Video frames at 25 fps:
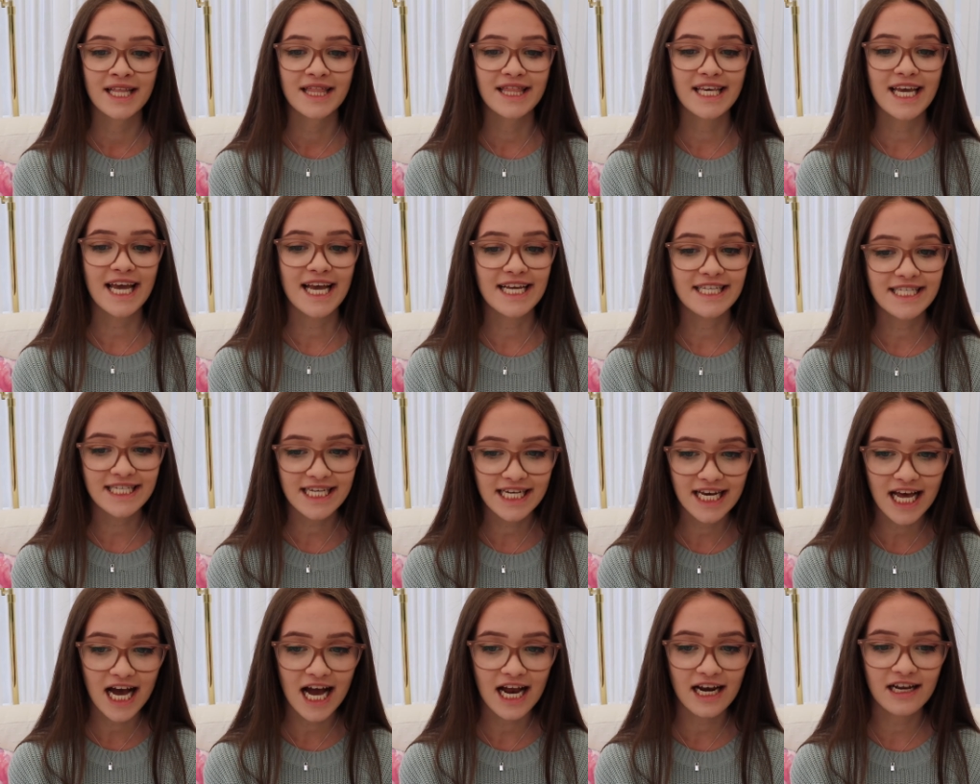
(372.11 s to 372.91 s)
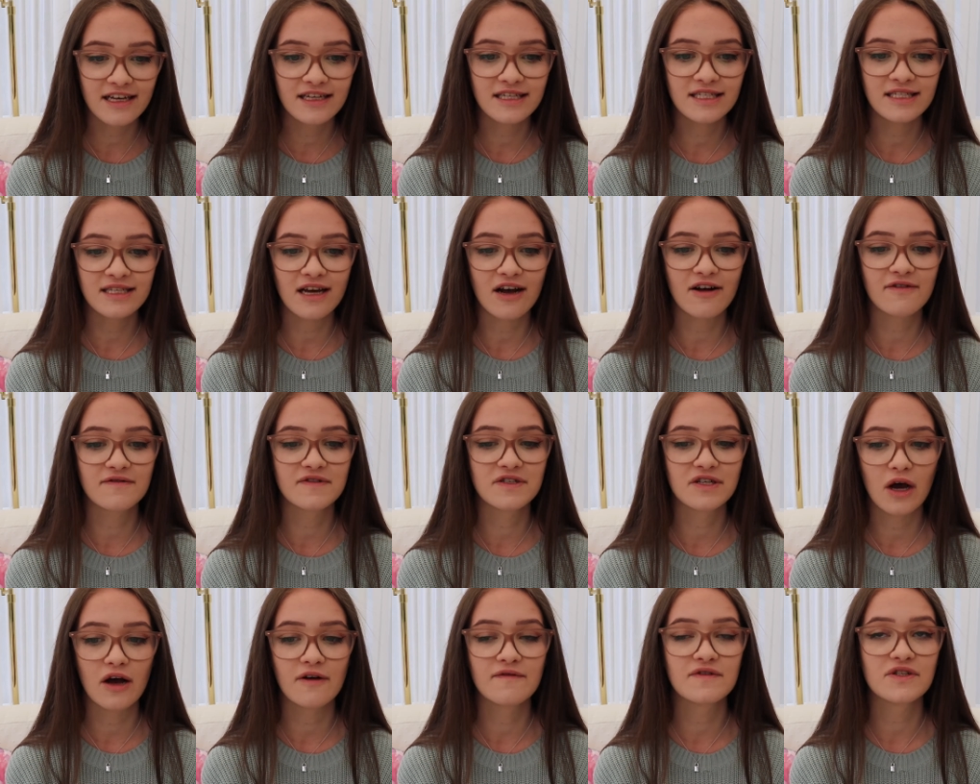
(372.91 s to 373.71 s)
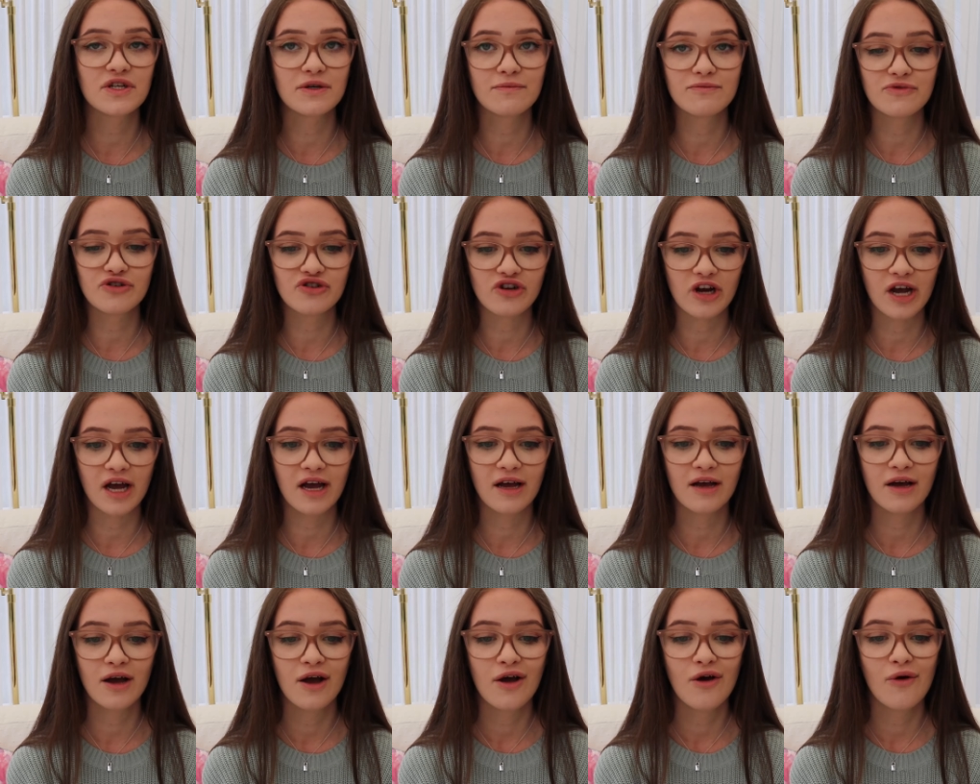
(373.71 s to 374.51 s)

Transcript: The Indian island of, of Sumatra